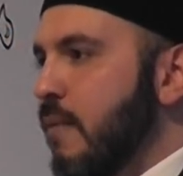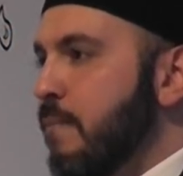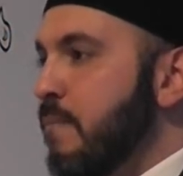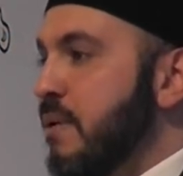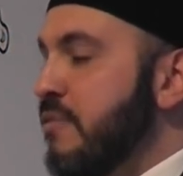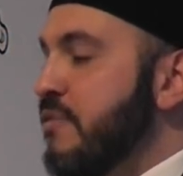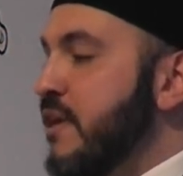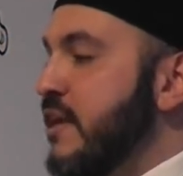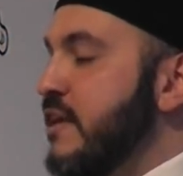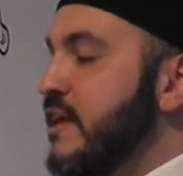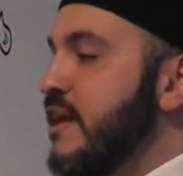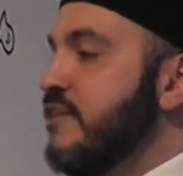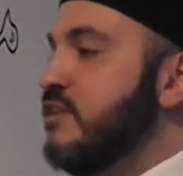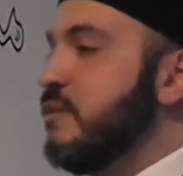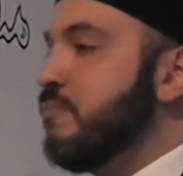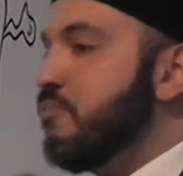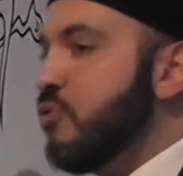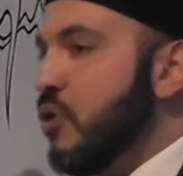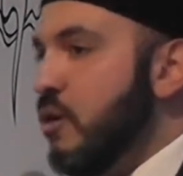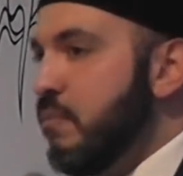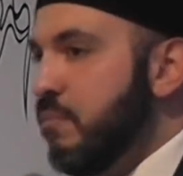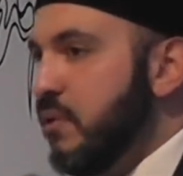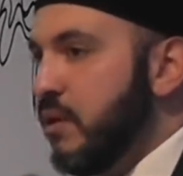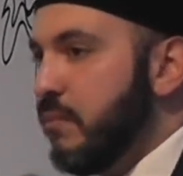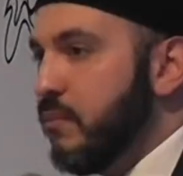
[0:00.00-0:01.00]
But then here's a
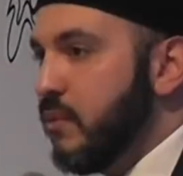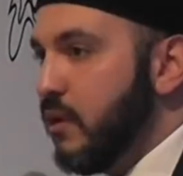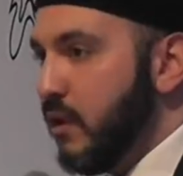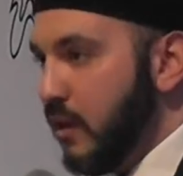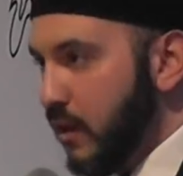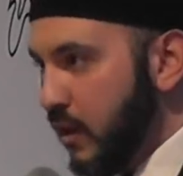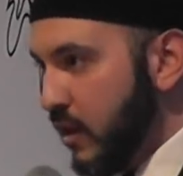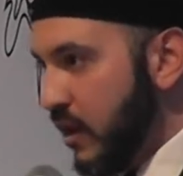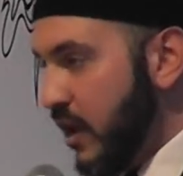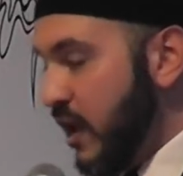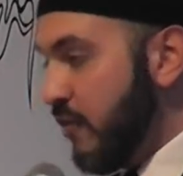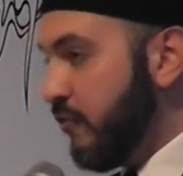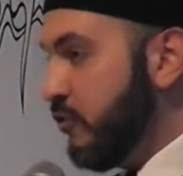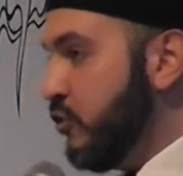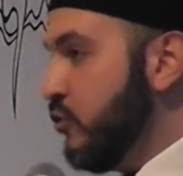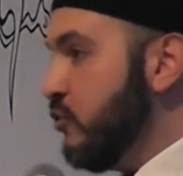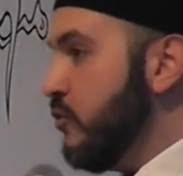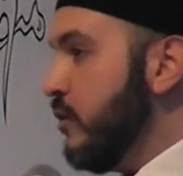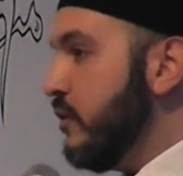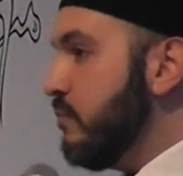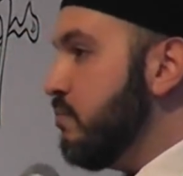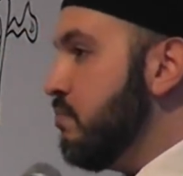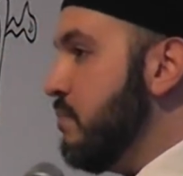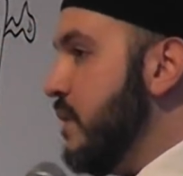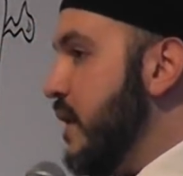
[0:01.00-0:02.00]
problem. If
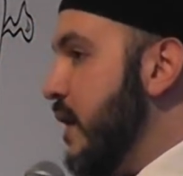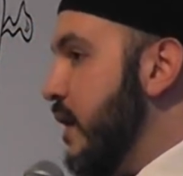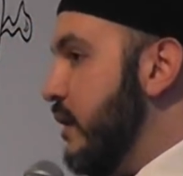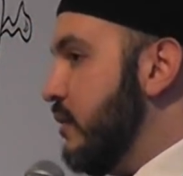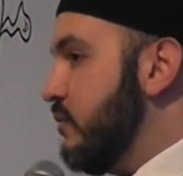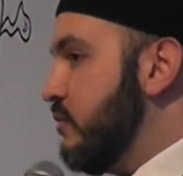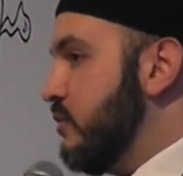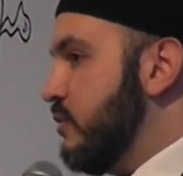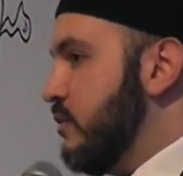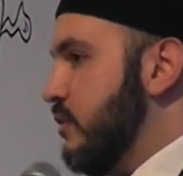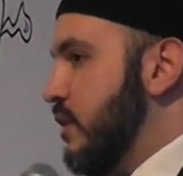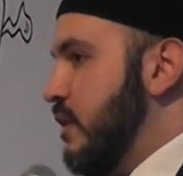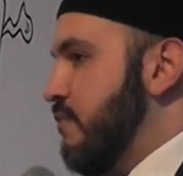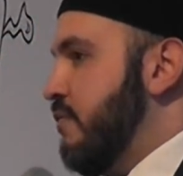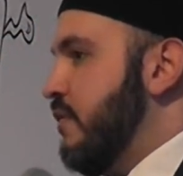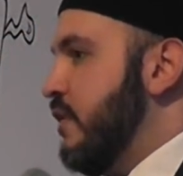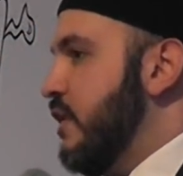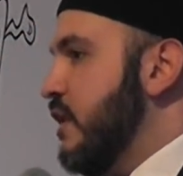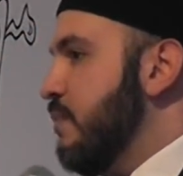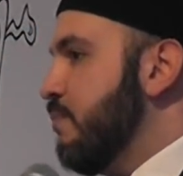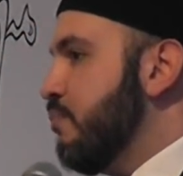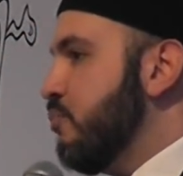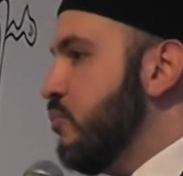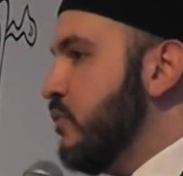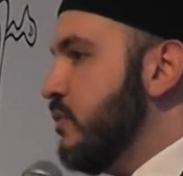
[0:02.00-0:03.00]
a
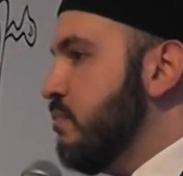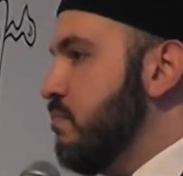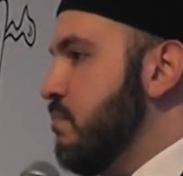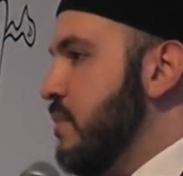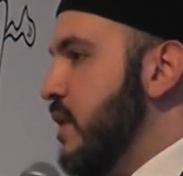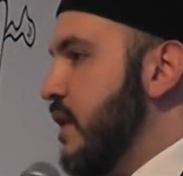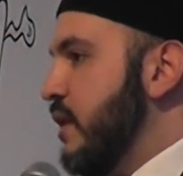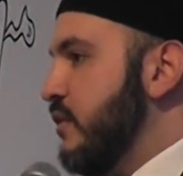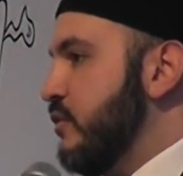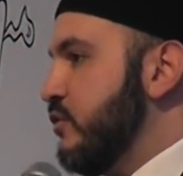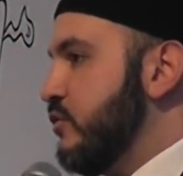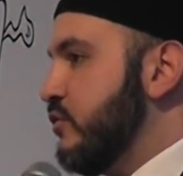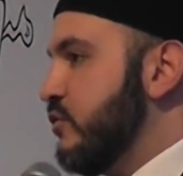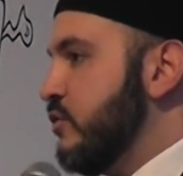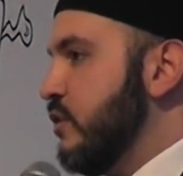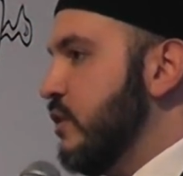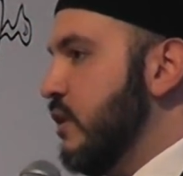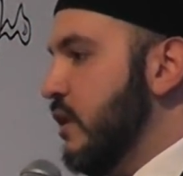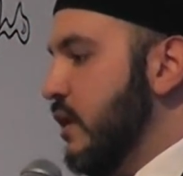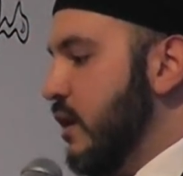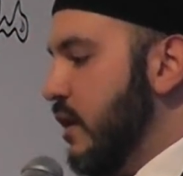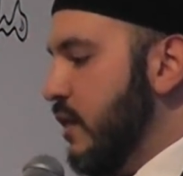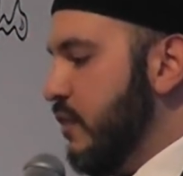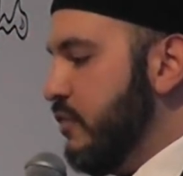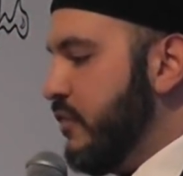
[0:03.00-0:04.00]
liberal admits
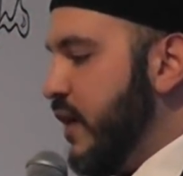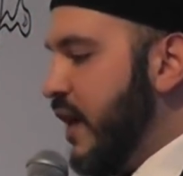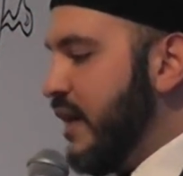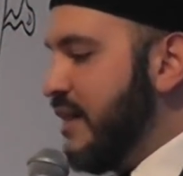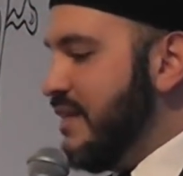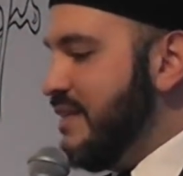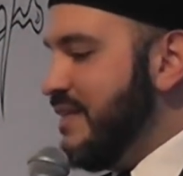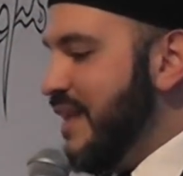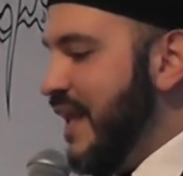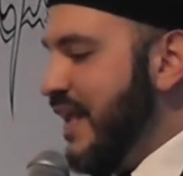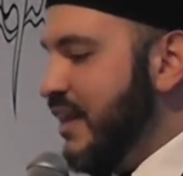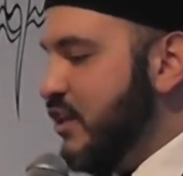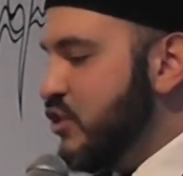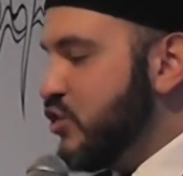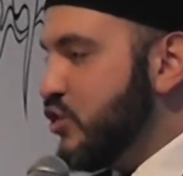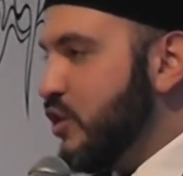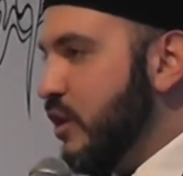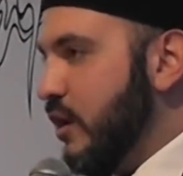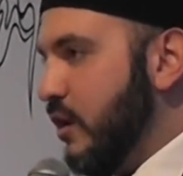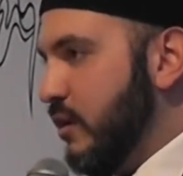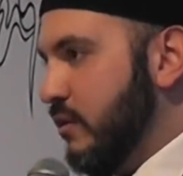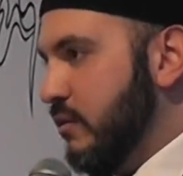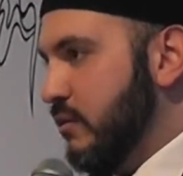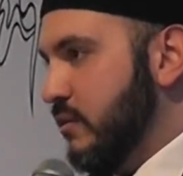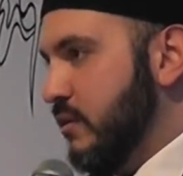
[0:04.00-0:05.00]
that
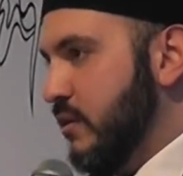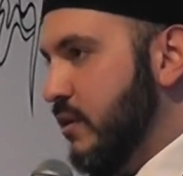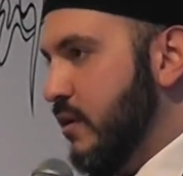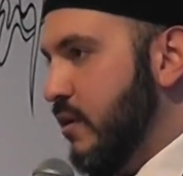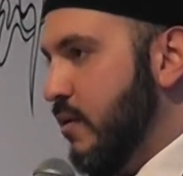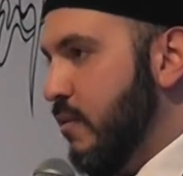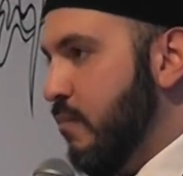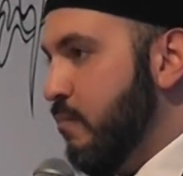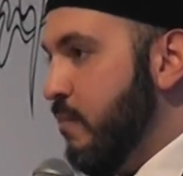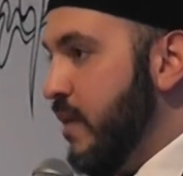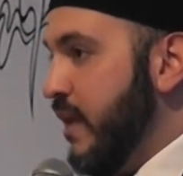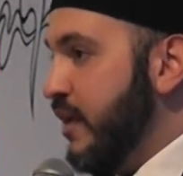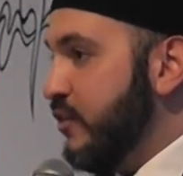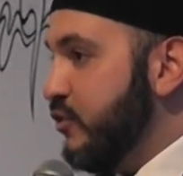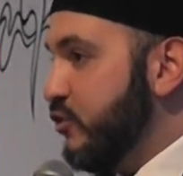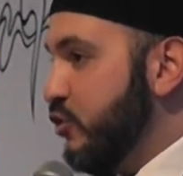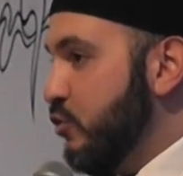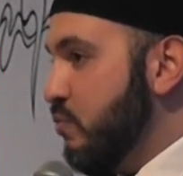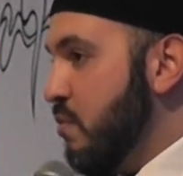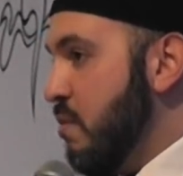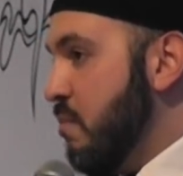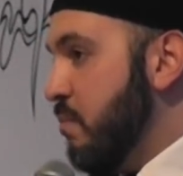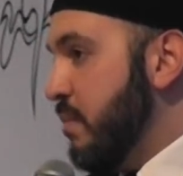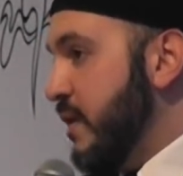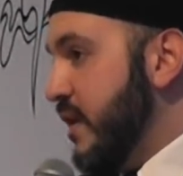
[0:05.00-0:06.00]
nature makes
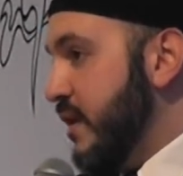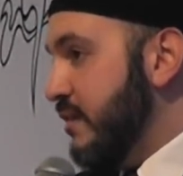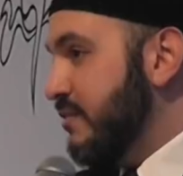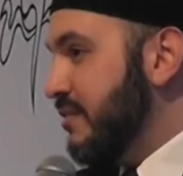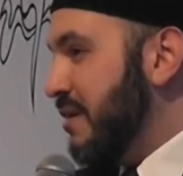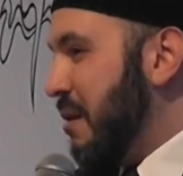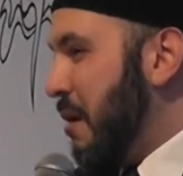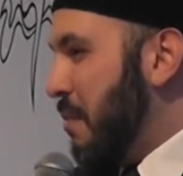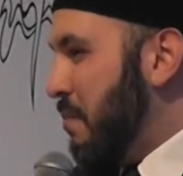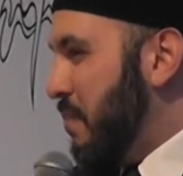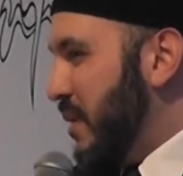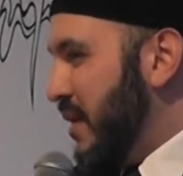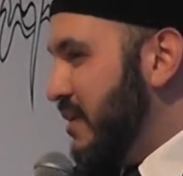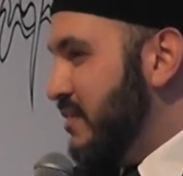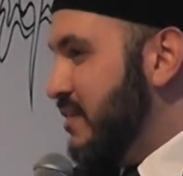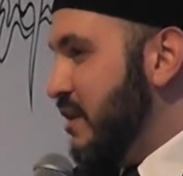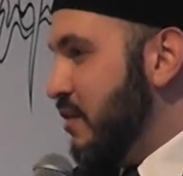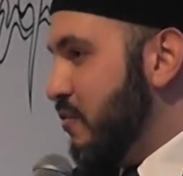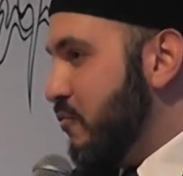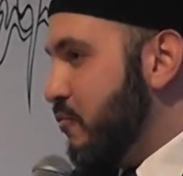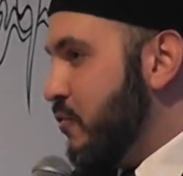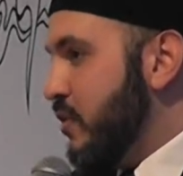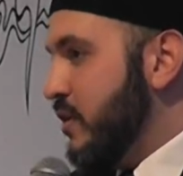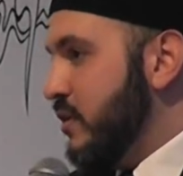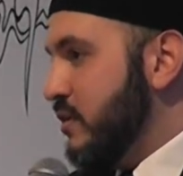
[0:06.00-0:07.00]
human beings a bit
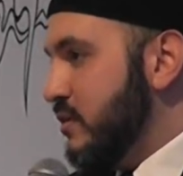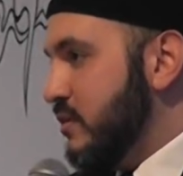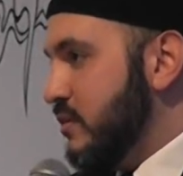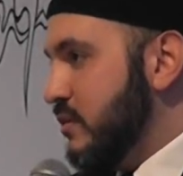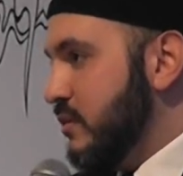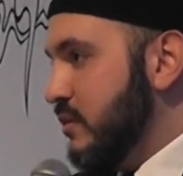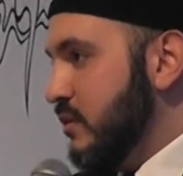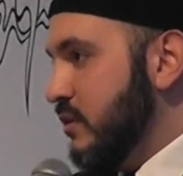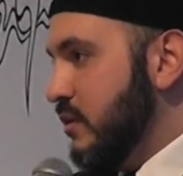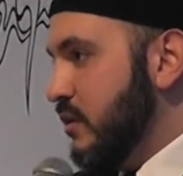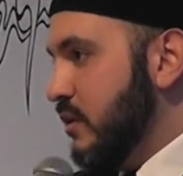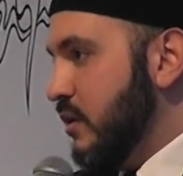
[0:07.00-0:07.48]
different,